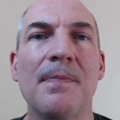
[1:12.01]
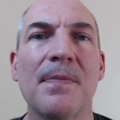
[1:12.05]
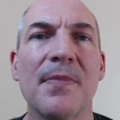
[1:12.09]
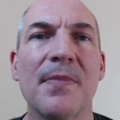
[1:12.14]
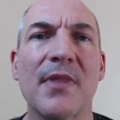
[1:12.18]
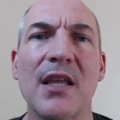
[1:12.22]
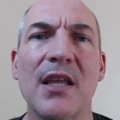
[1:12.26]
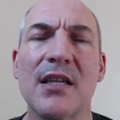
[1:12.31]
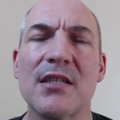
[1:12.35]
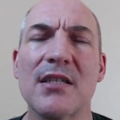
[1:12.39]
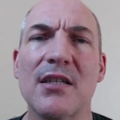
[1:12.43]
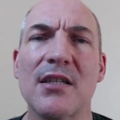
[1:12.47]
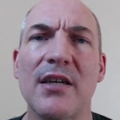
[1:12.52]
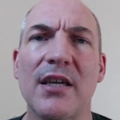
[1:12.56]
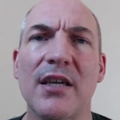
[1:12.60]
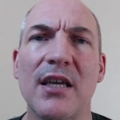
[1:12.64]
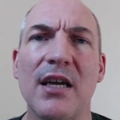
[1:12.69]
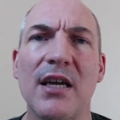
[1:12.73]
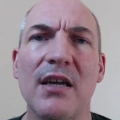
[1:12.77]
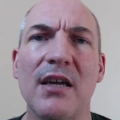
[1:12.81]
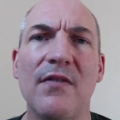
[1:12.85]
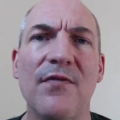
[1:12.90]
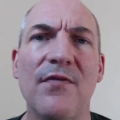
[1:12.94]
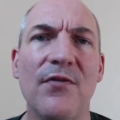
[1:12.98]
that's like
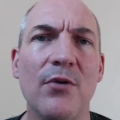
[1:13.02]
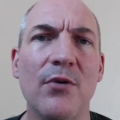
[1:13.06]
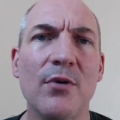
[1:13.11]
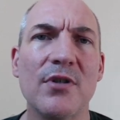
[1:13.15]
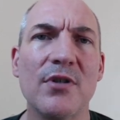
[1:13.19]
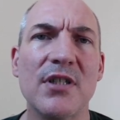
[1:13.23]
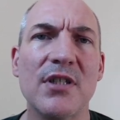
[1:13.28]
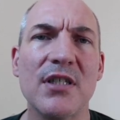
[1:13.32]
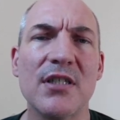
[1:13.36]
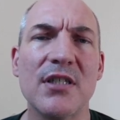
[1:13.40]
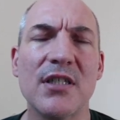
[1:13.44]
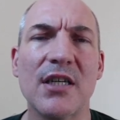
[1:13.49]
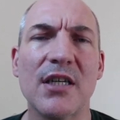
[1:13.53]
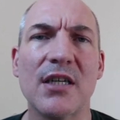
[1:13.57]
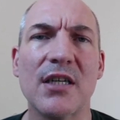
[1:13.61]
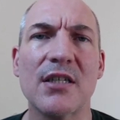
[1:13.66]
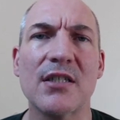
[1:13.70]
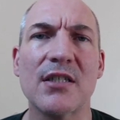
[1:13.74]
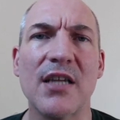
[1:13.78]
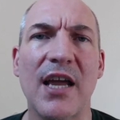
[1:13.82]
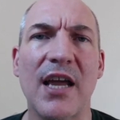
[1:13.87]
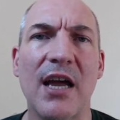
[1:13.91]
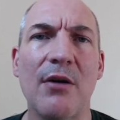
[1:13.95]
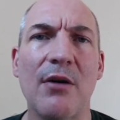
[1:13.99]
a
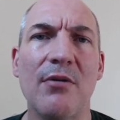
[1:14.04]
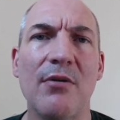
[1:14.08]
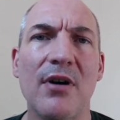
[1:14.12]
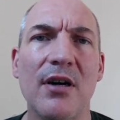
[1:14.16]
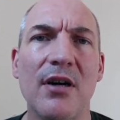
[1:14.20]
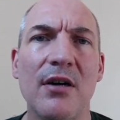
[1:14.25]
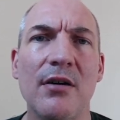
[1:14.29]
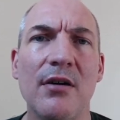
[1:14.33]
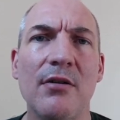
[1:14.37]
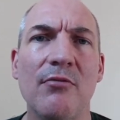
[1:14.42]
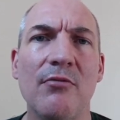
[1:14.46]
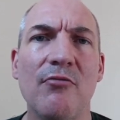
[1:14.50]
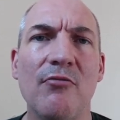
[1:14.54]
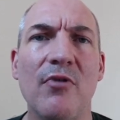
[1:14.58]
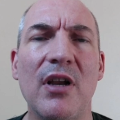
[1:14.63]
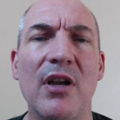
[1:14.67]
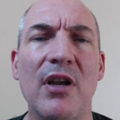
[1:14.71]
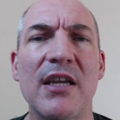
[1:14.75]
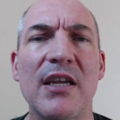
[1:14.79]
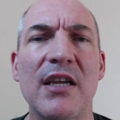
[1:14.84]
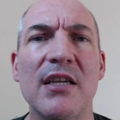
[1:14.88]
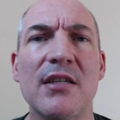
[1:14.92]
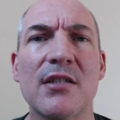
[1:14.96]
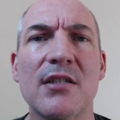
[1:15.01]
46-hour
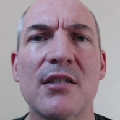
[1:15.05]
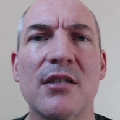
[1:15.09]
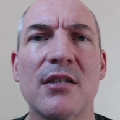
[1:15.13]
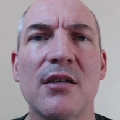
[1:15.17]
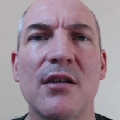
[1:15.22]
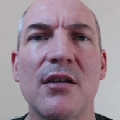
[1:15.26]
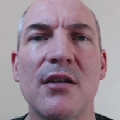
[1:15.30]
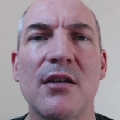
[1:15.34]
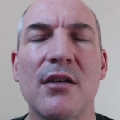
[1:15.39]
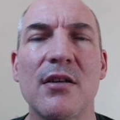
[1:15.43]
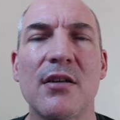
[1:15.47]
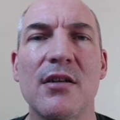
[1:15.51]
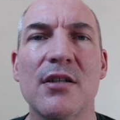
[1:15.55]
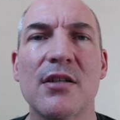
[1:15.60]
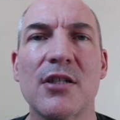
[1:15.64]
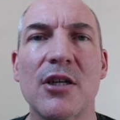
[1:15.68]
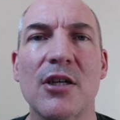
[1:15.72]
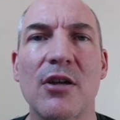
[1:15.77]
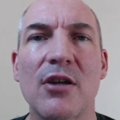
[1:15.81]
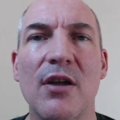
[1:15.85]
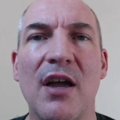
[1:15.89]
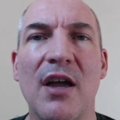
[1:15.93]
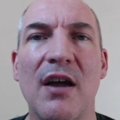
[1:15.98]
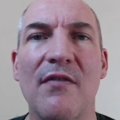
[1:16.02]
release. So
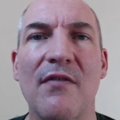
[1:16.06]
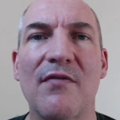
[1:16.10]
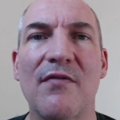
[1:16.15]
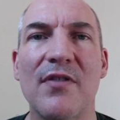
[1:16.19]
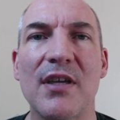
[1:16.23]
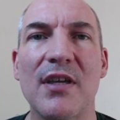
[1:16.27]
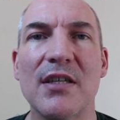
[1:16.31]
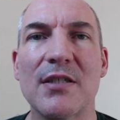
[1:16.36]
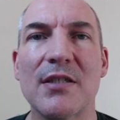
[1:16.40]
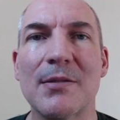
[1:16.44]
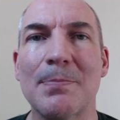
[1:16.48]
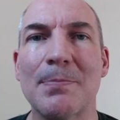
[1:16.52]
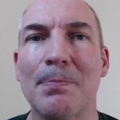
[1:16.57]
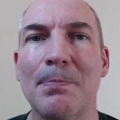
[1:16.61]
you have this